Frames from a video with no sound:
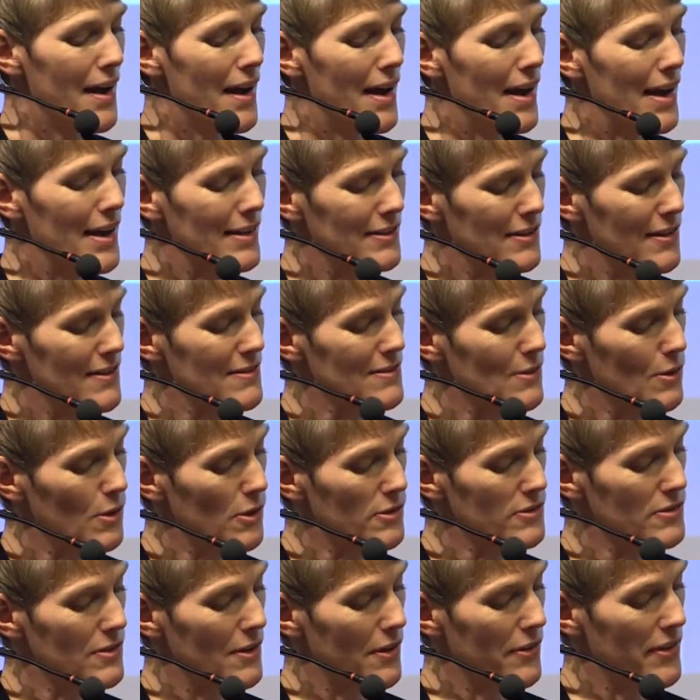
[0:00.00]
It is
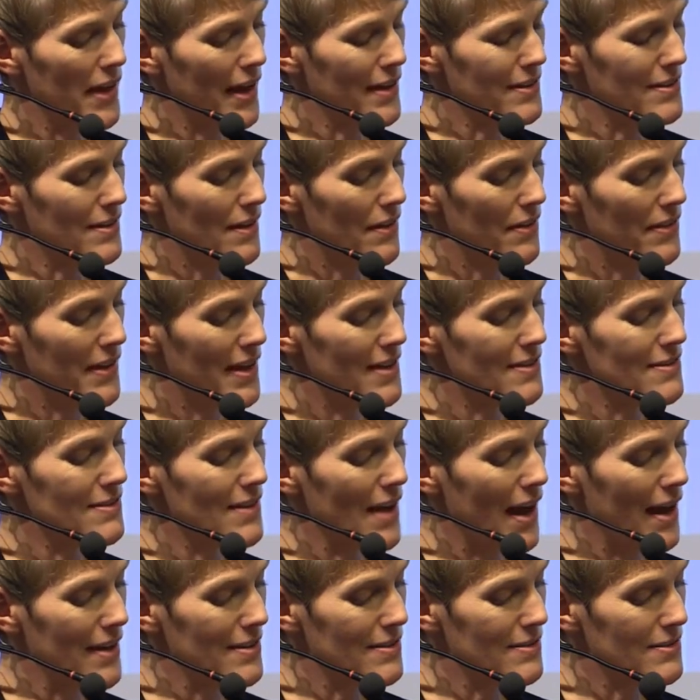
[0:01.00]
also that this
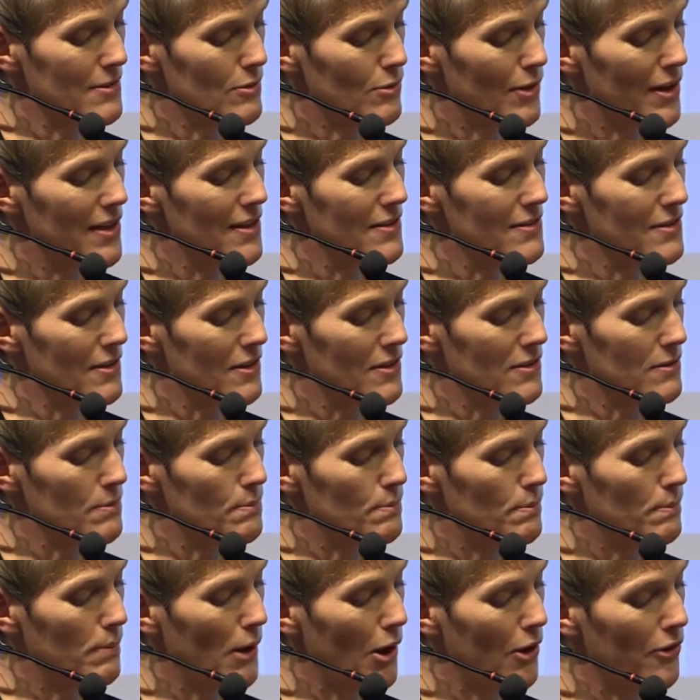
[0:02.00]
has reasons
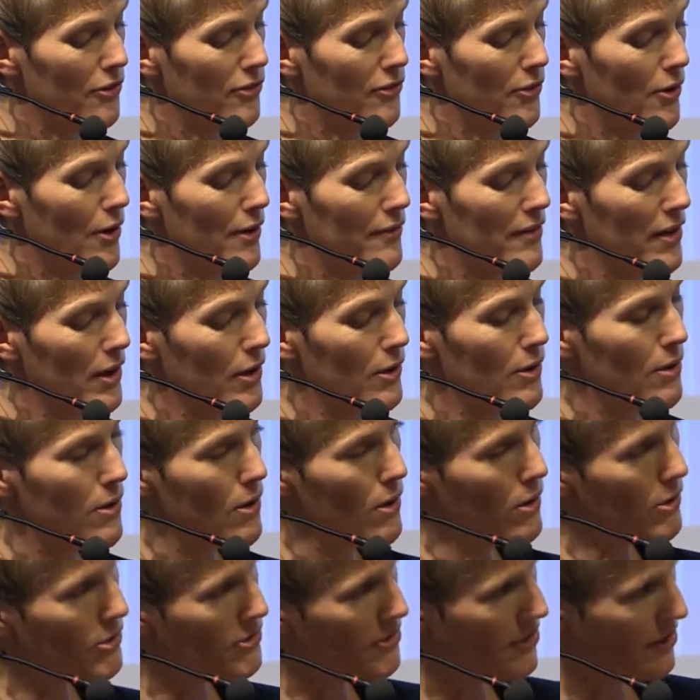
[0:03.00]
both for the
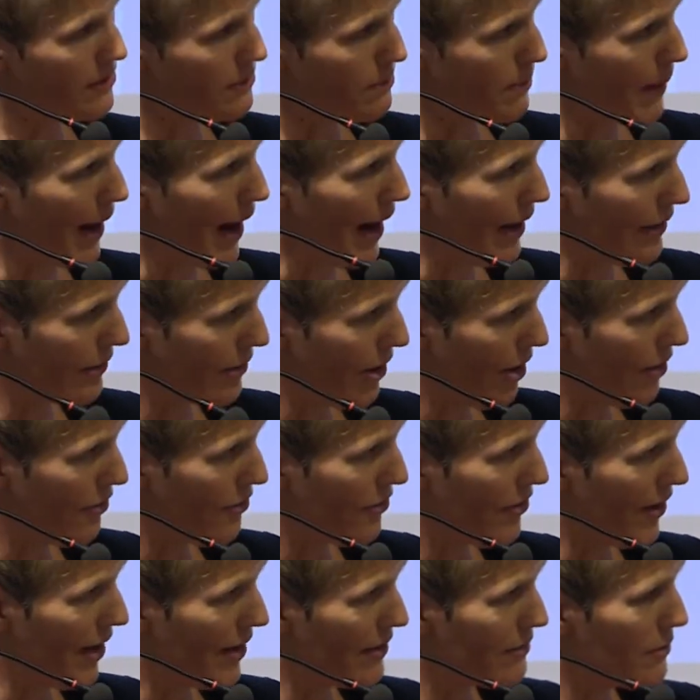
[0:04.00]
causes behind
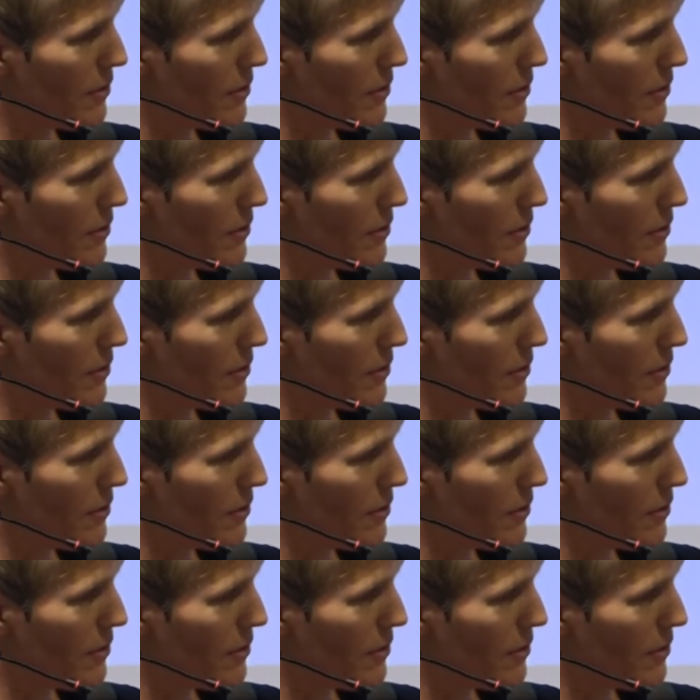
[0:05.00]
conflict,